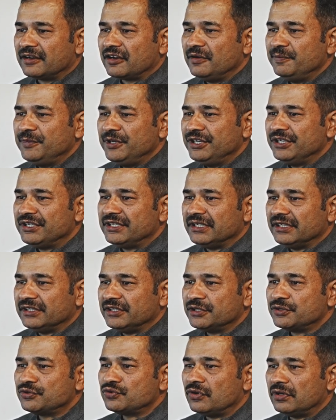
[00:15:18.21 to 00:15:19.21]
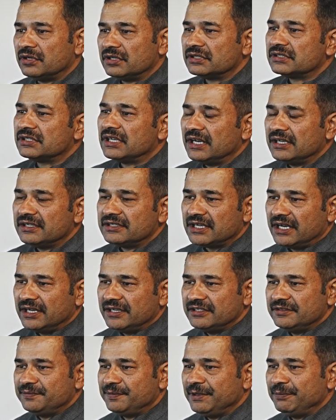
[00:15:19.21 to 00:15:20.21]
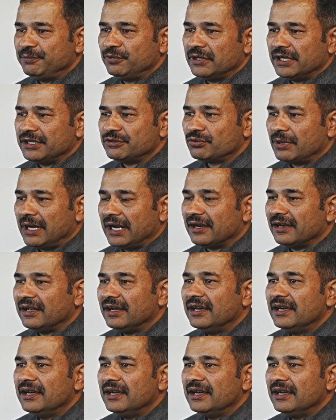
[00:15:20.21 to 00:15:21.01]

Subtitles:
community just to understand Chinese people as well.